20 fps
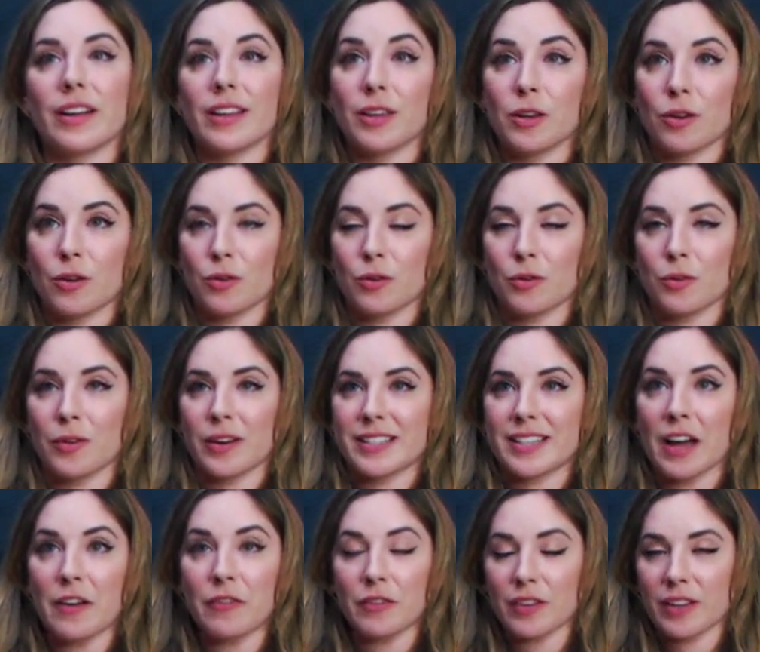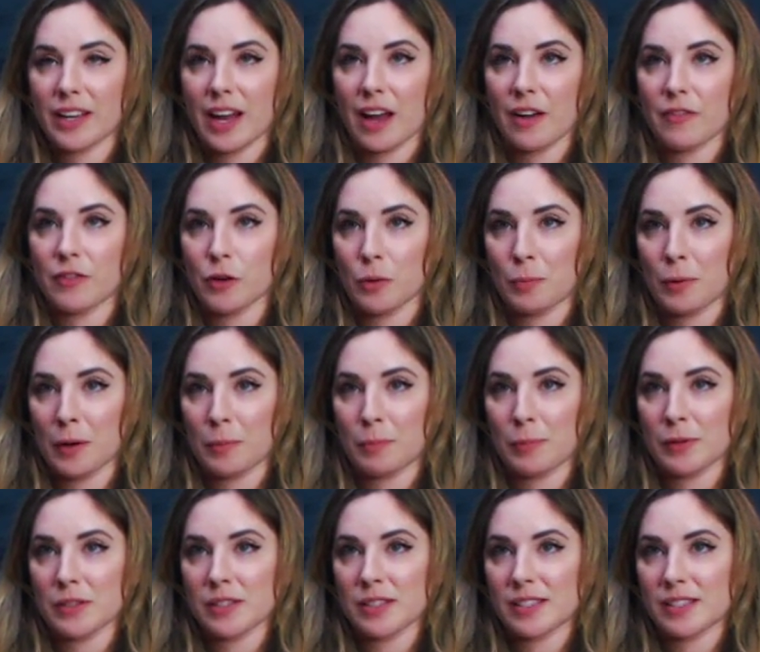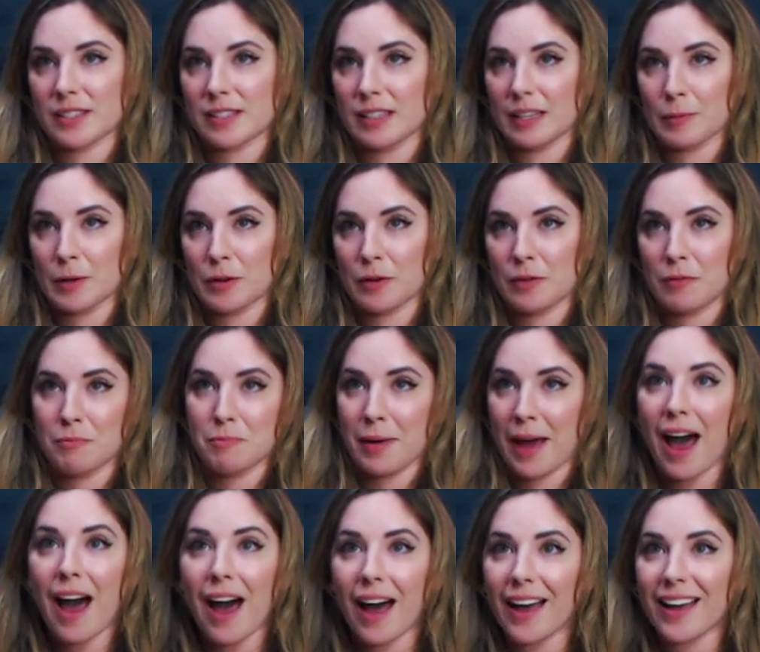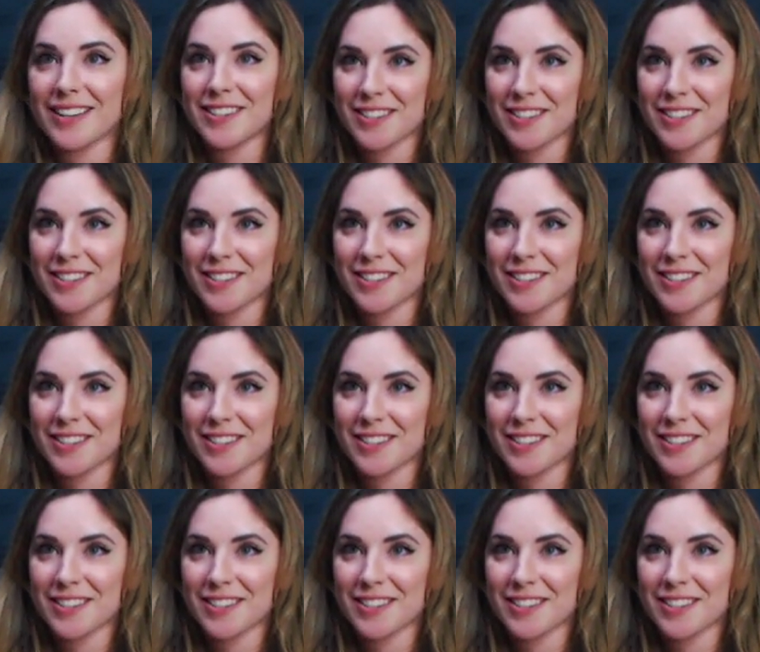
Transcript: You definitely have your purple Simone badge.